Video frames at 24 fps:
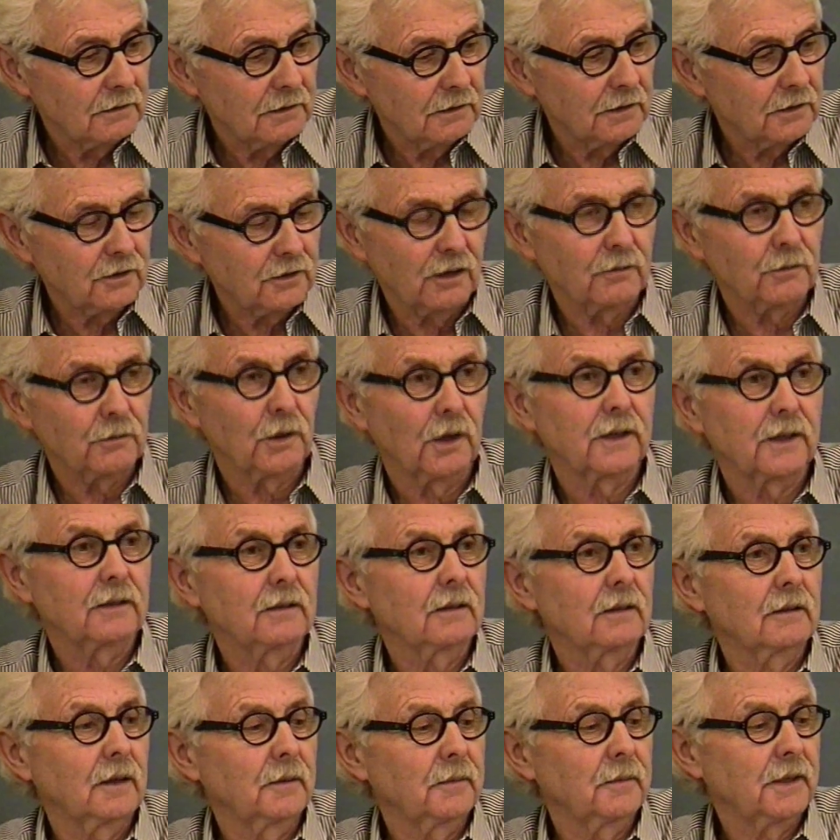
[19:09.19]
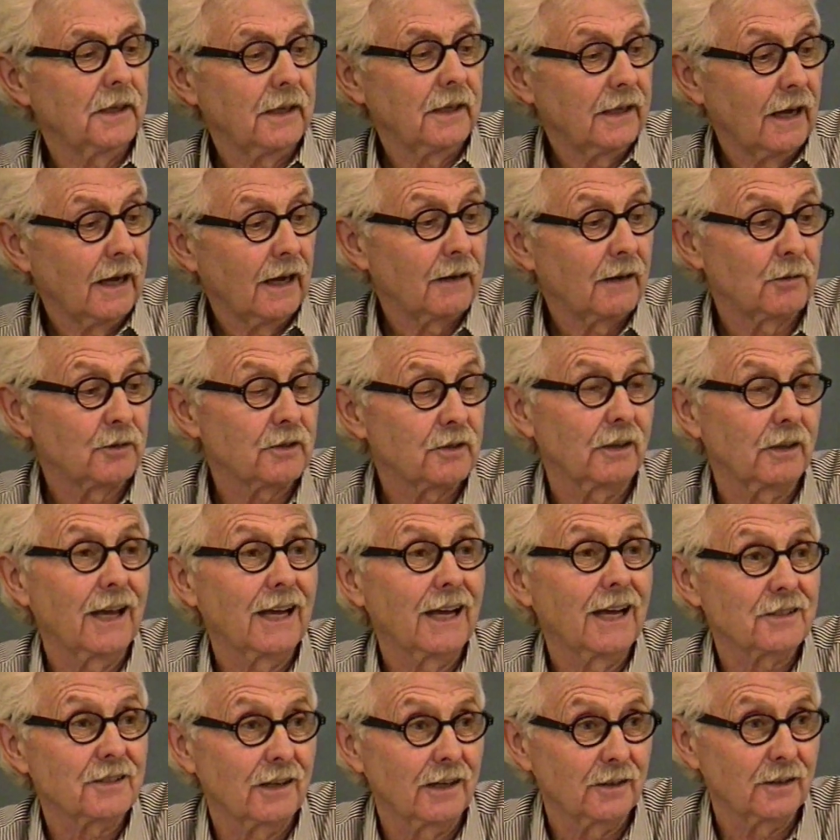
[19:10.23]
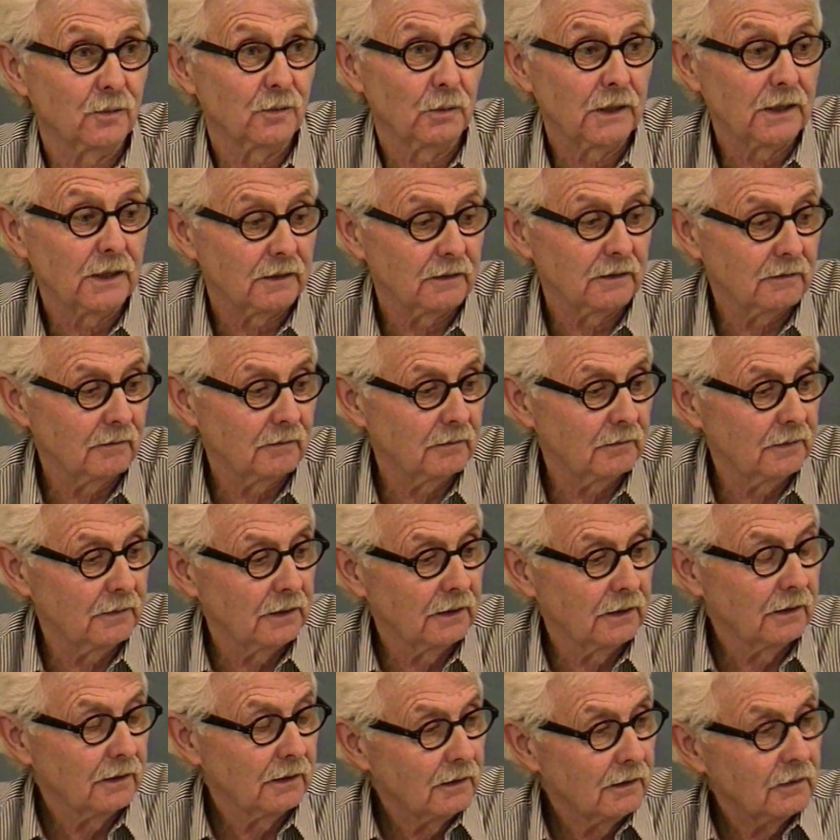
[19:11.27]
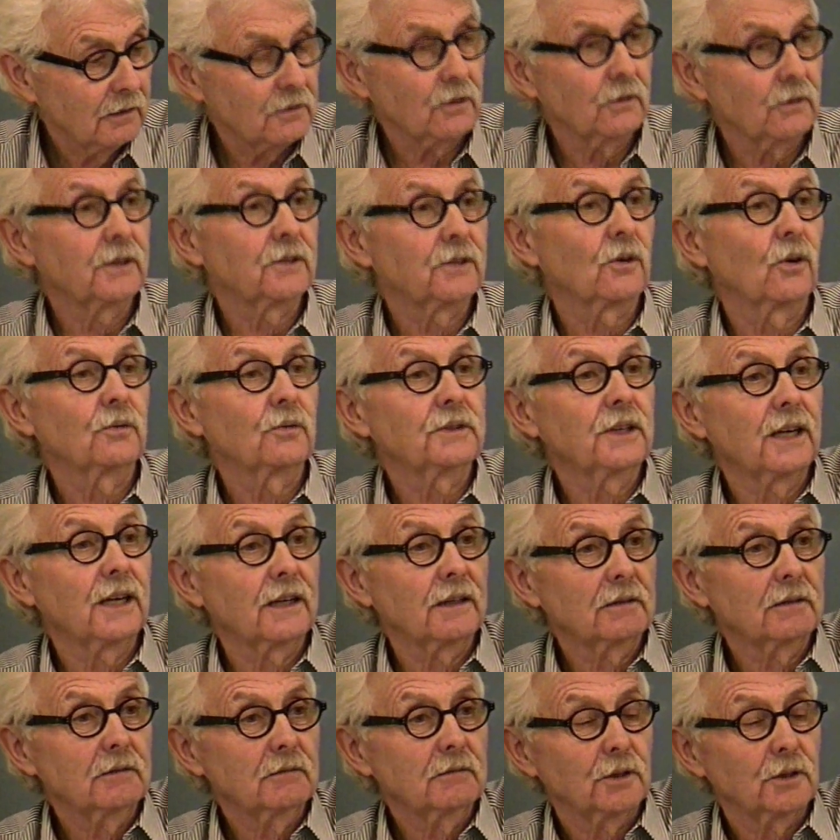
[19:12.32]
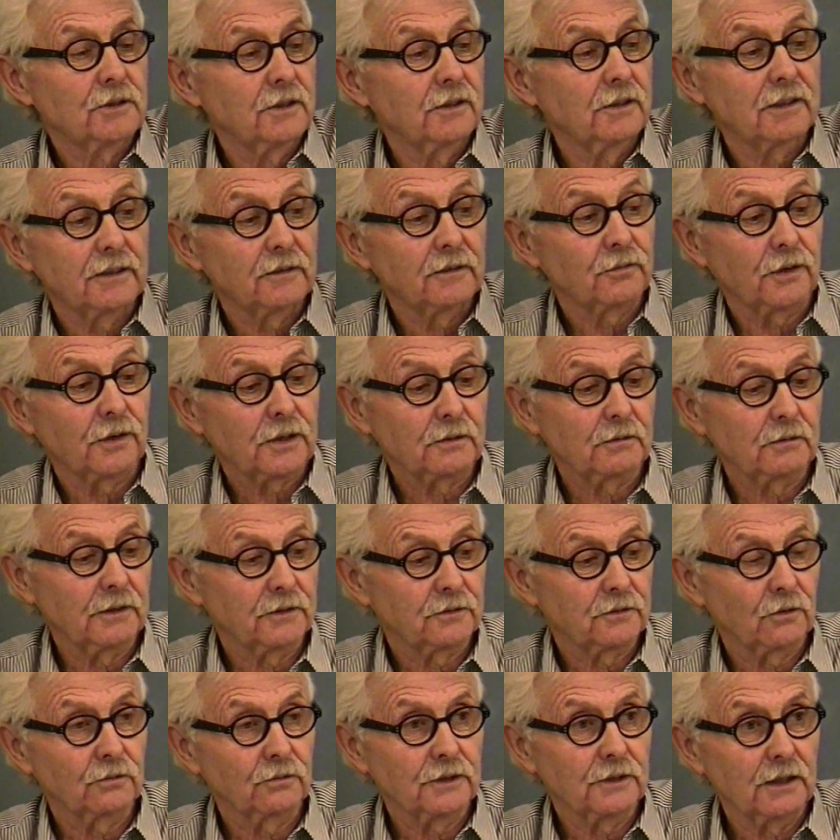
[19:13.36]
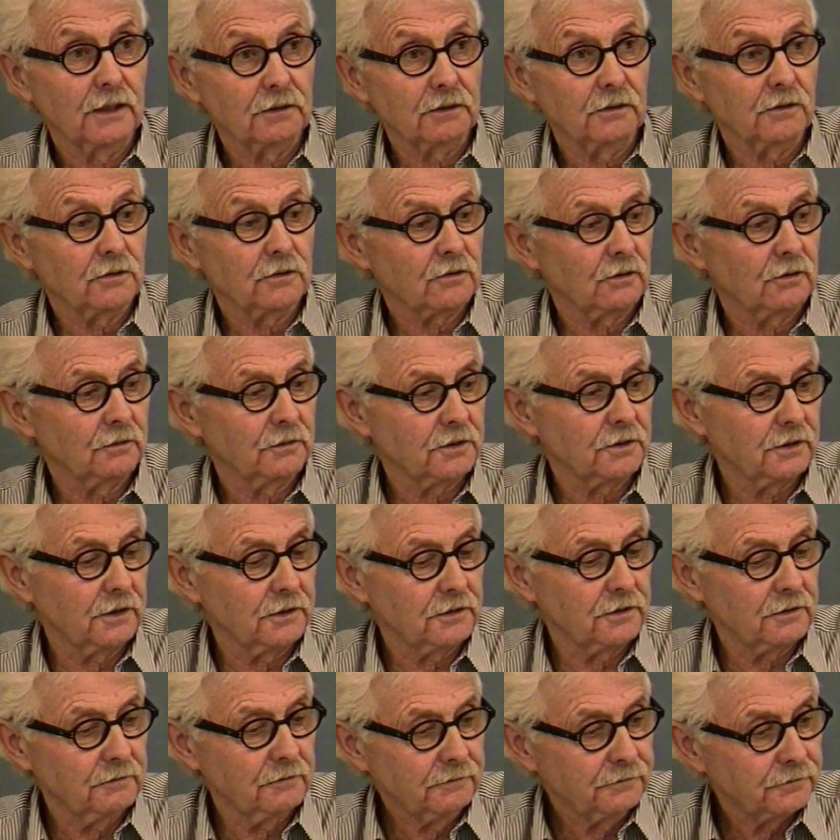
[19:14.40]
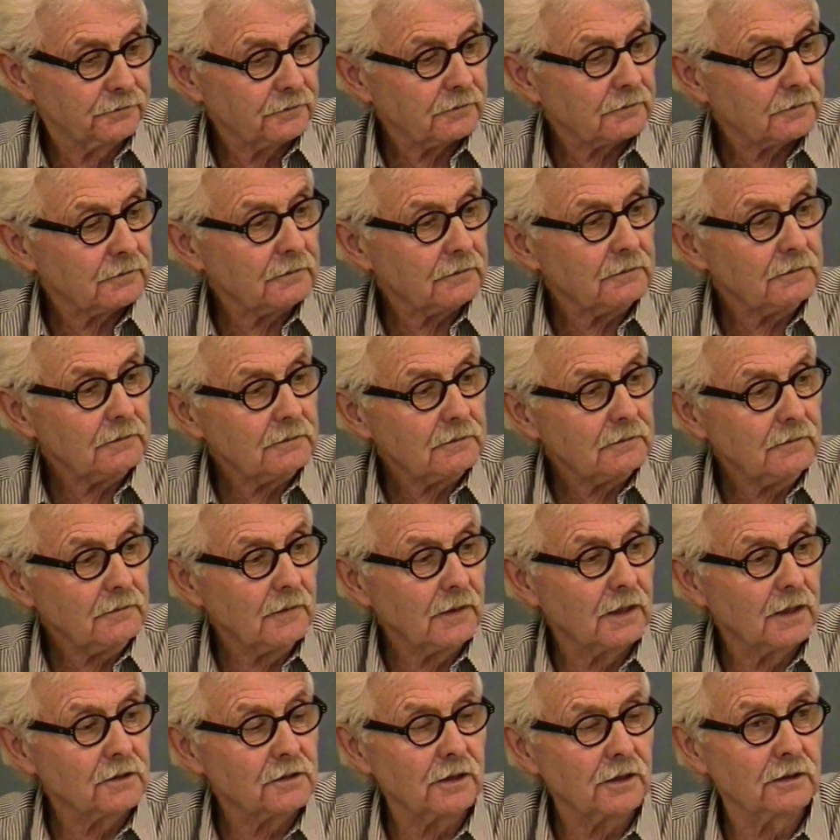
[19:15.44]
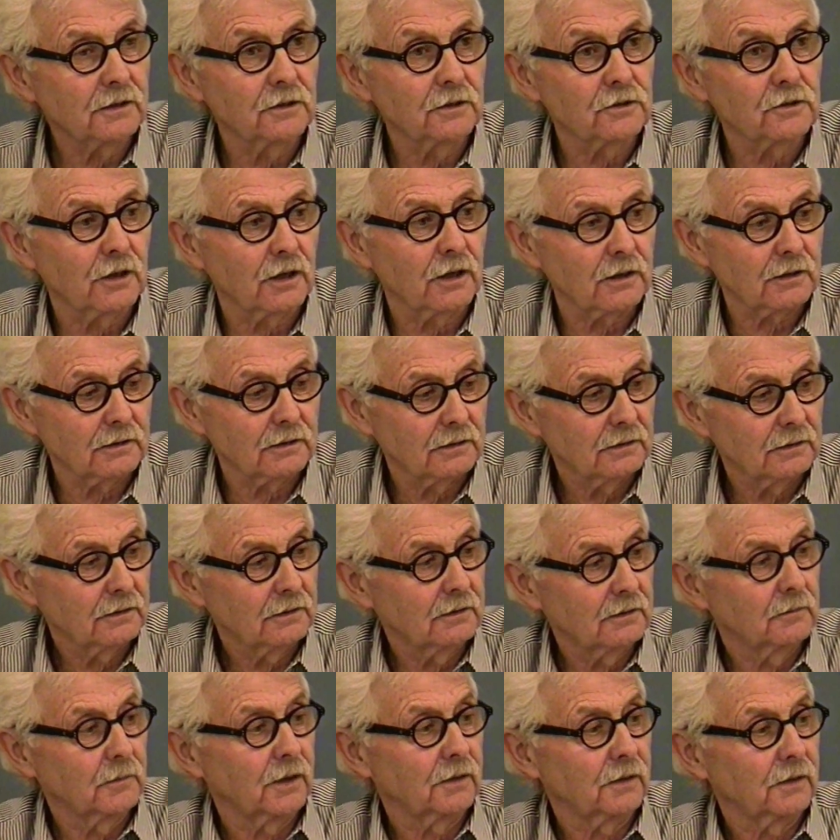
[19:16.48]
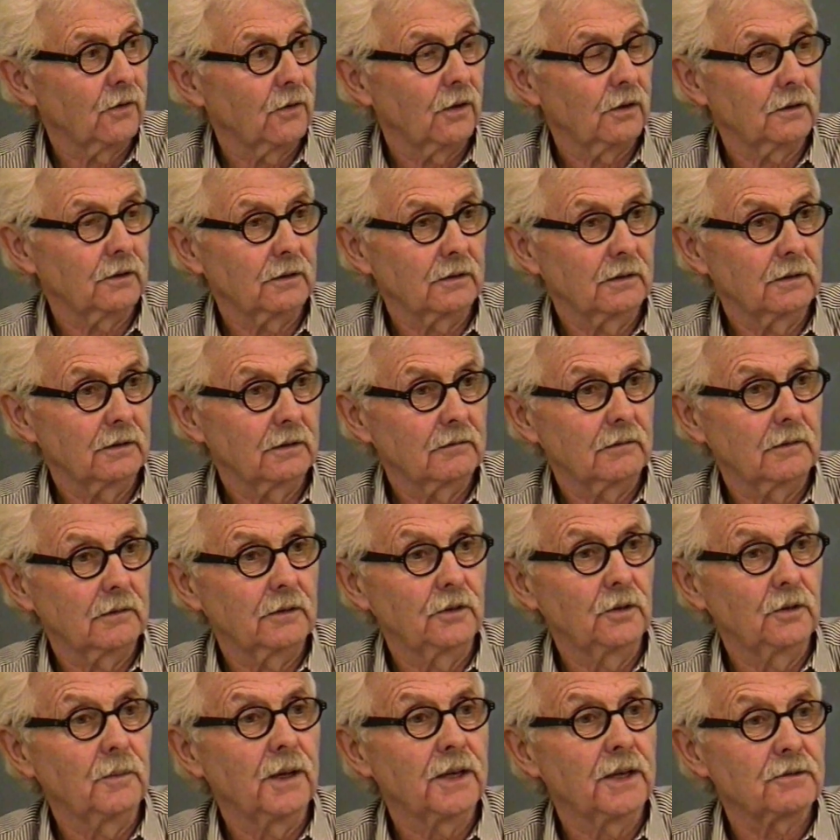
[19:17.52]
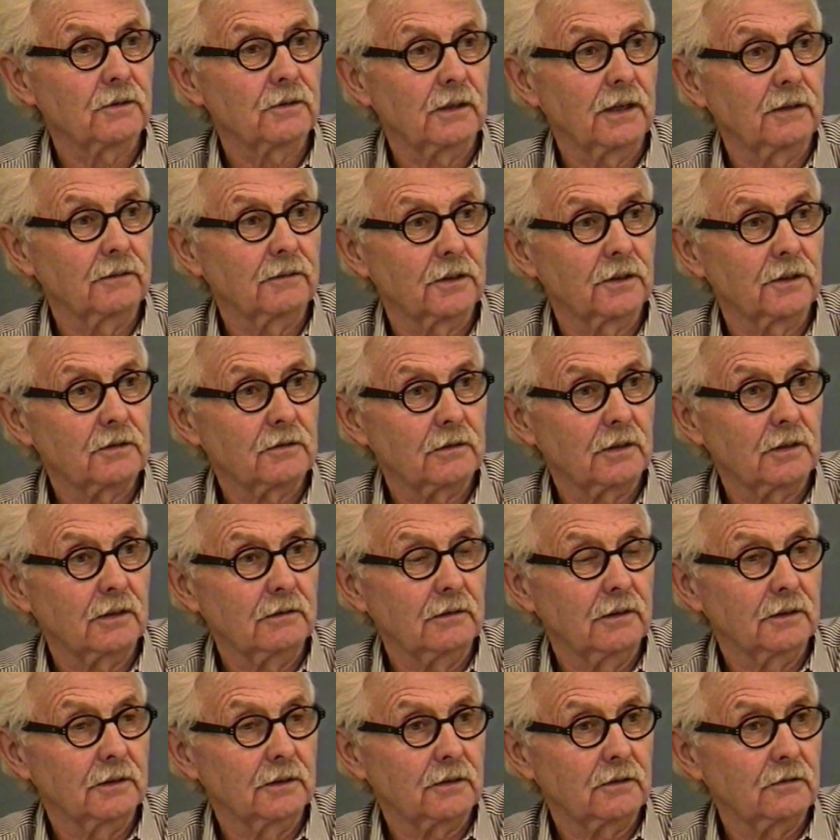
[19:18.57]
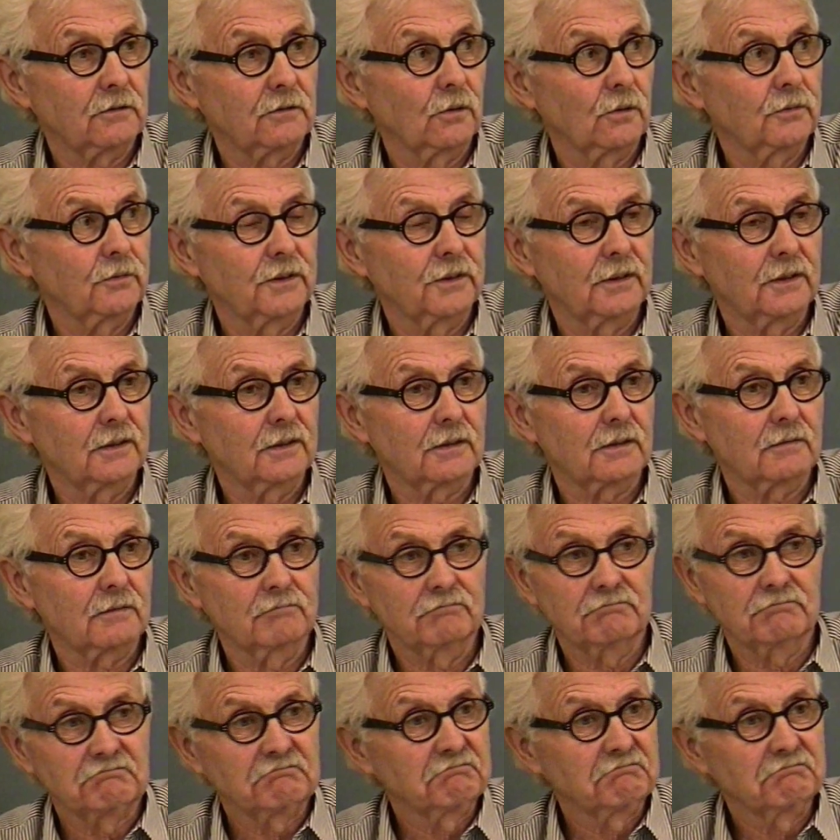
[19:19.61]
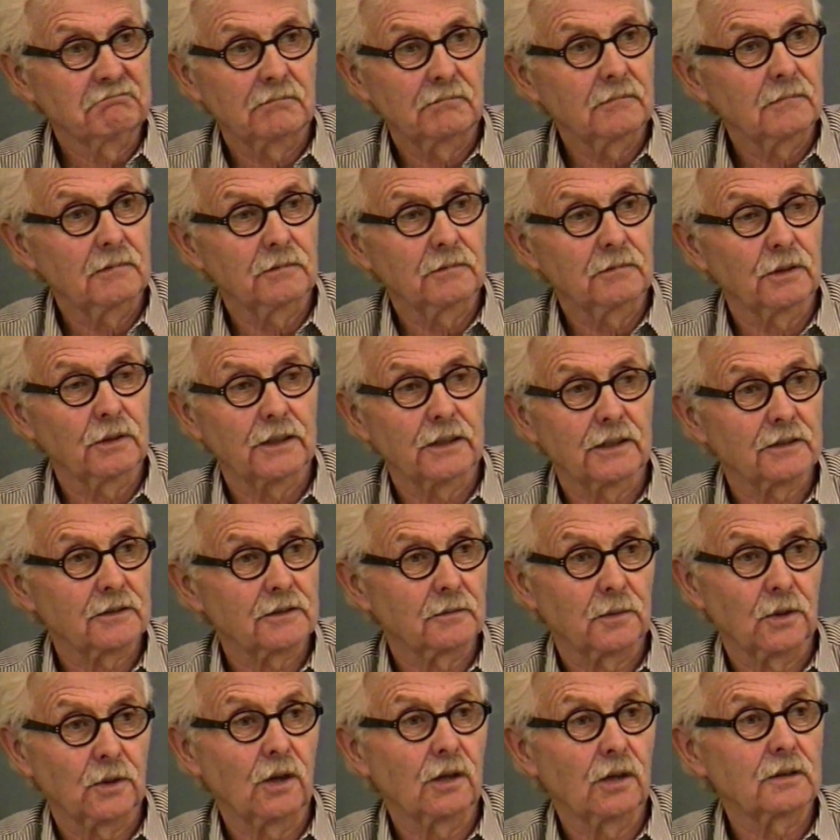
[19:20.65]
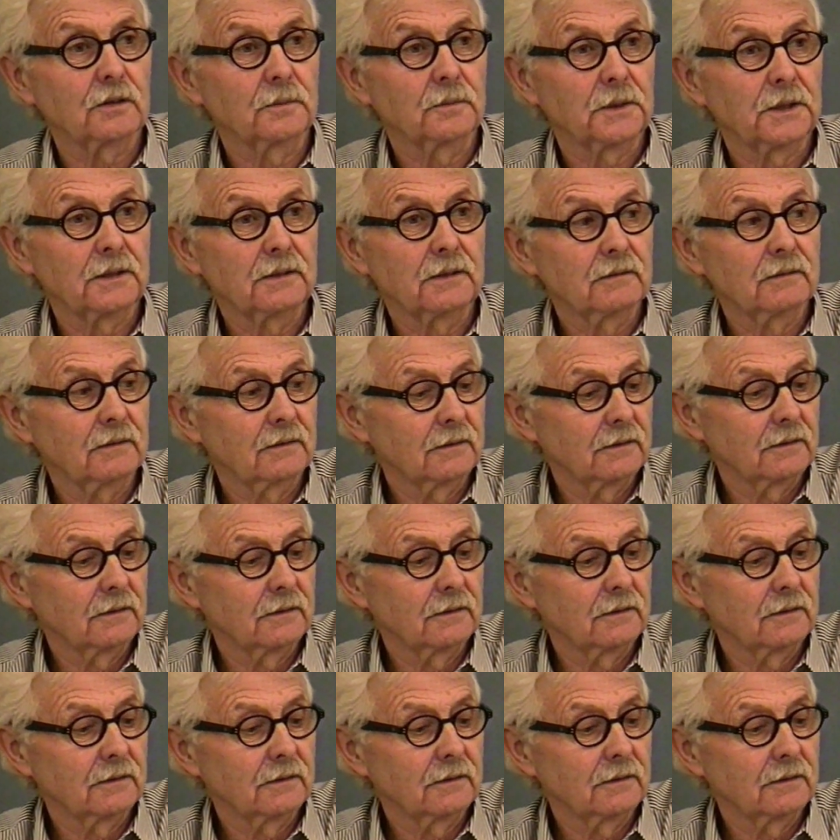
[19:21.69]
It's not right. I was the last guy to win it. So he drove down, which he did frequently, drove down to the service station and said to Chuck, my father, "You may as well have this trophy because it really doesn't belong to me."